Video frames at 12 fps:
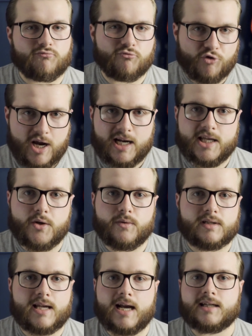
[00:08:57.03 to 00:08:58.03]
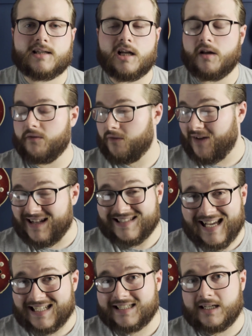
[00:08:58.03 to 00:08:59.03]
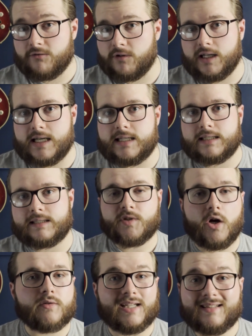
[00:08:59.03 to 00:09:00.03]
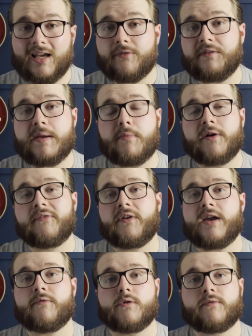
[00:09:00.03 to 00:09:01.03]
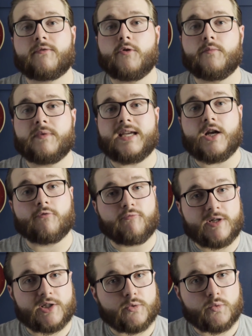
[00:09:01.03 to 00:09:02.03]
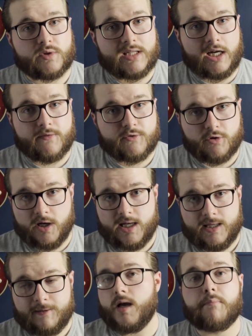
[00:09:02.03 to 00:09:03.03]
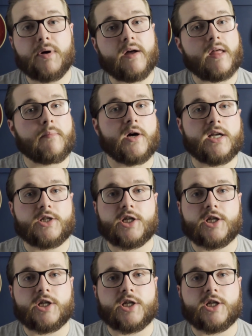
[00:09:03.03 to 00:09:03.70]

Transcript: Really unisex. Another fantastic release. I would say definitely my favourite from the originals that I've tried, but that might